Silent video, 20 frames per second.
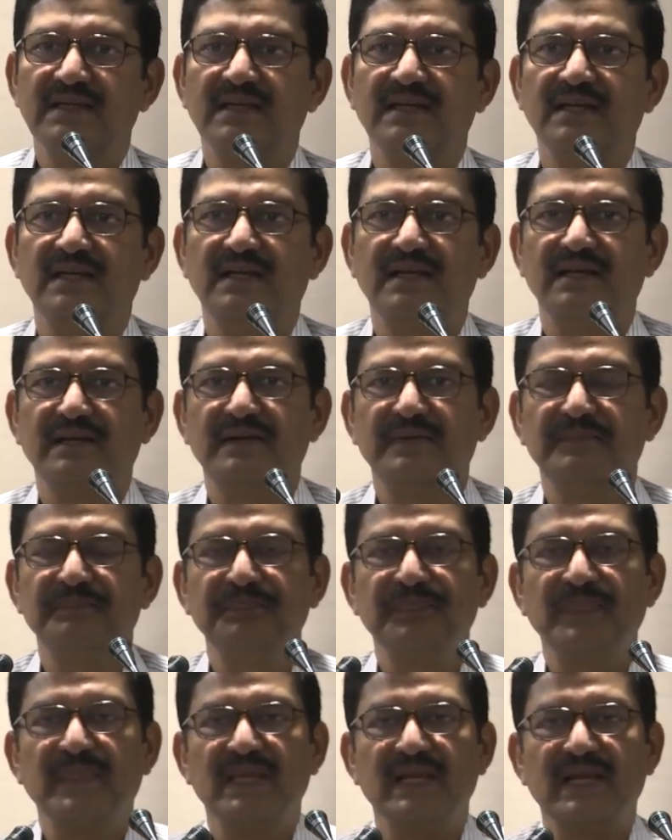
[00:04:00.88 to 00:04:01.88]
uh,
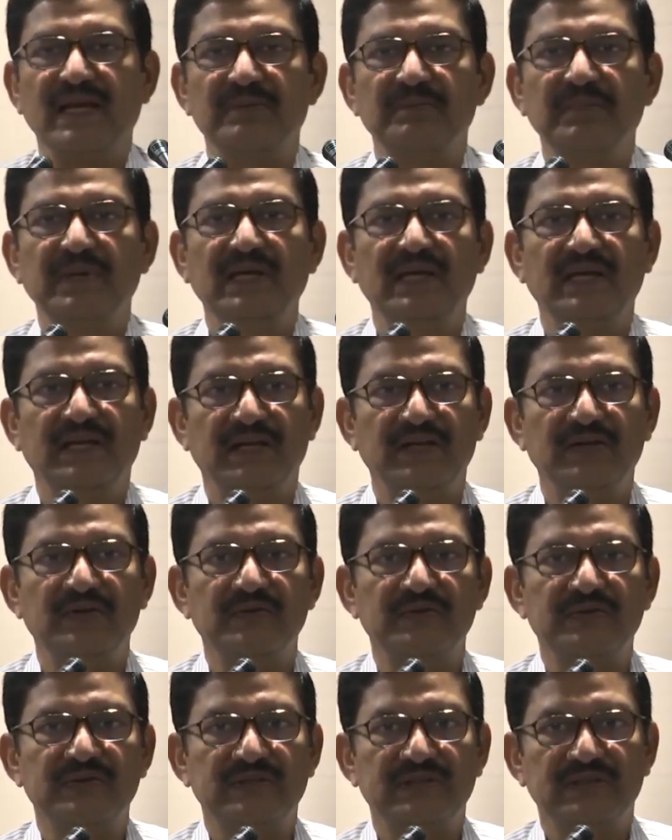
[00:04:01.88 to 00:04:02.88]
can be
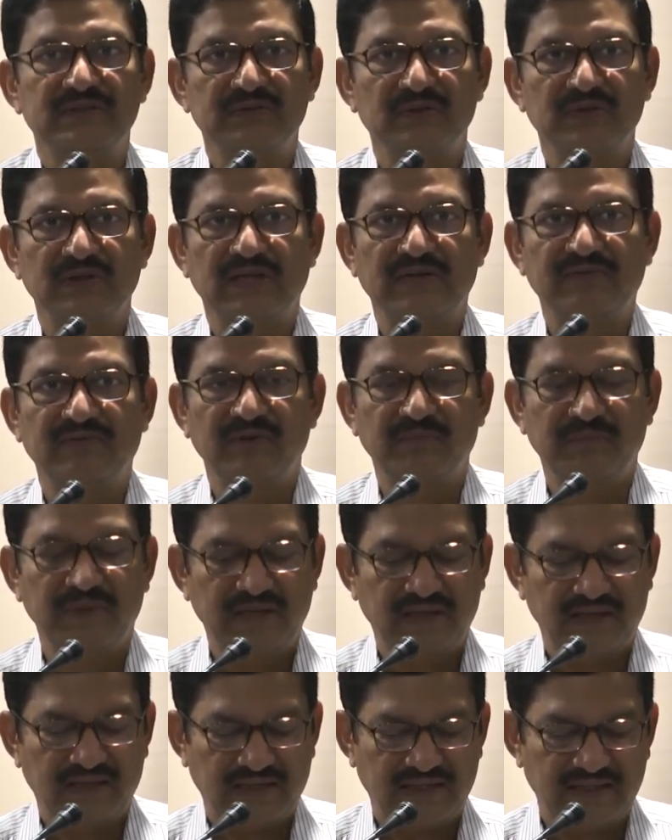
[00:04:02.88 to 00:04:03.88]
reduced. So that will
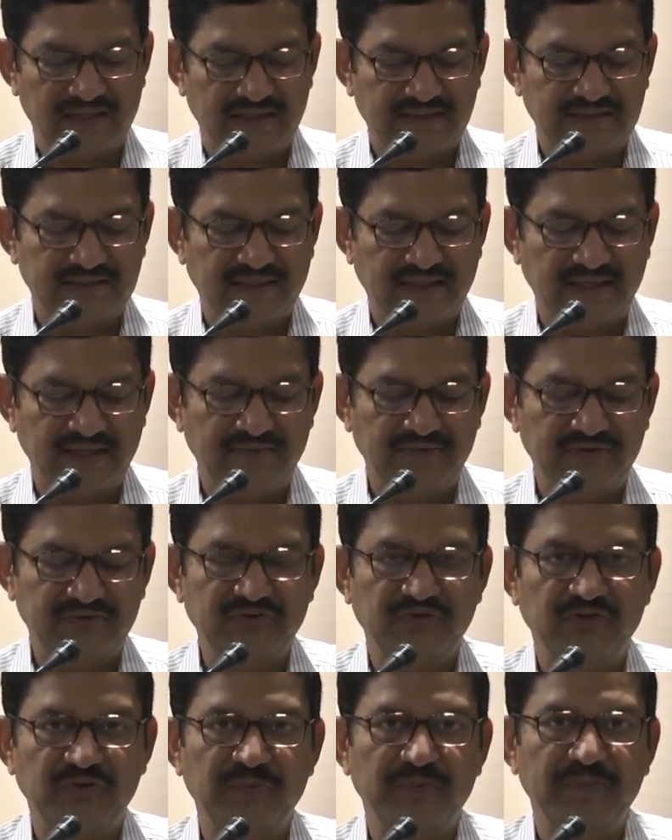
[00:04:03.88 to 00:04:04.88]
be another study
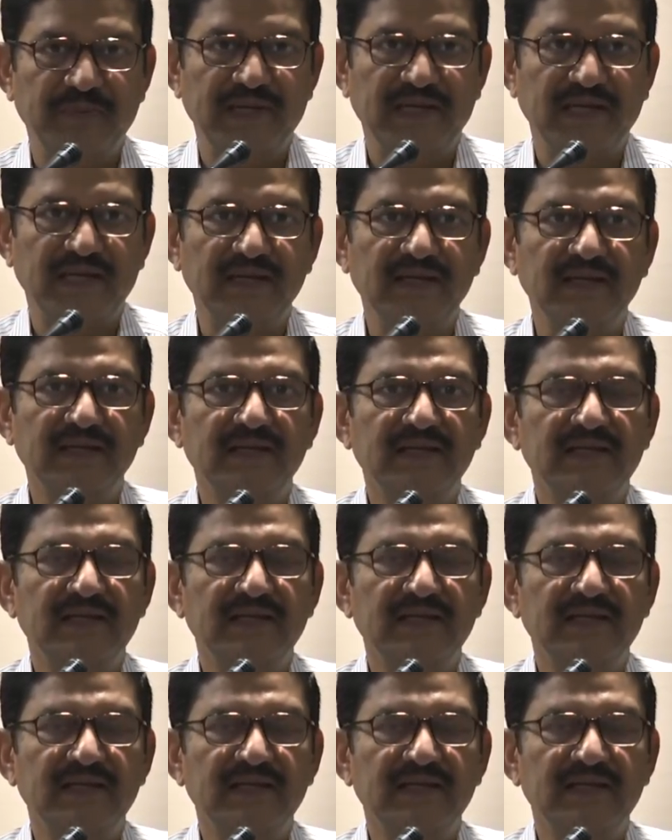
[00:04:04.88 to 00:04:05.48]
which we would be making.